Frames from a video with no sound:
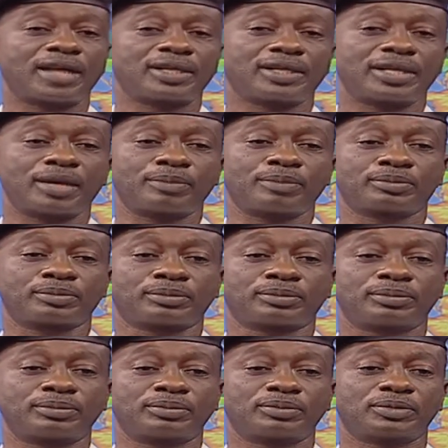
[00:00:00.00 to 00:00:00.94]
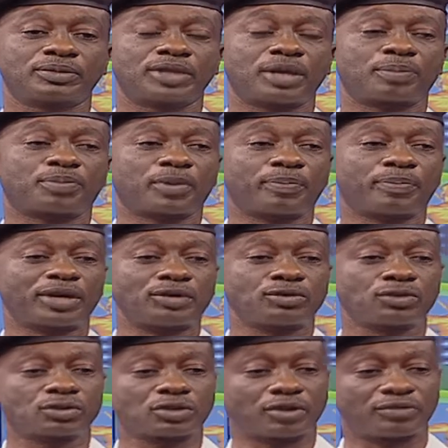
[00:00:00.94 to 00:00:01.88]
And the proper
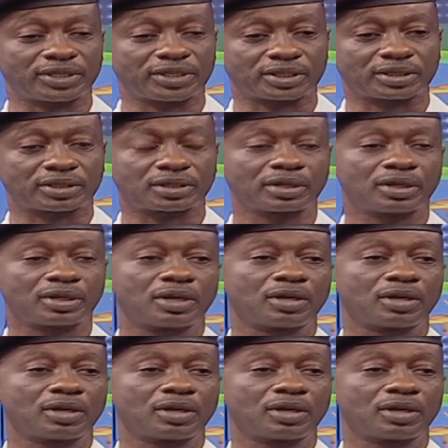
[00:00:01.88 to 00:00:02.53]
use of it.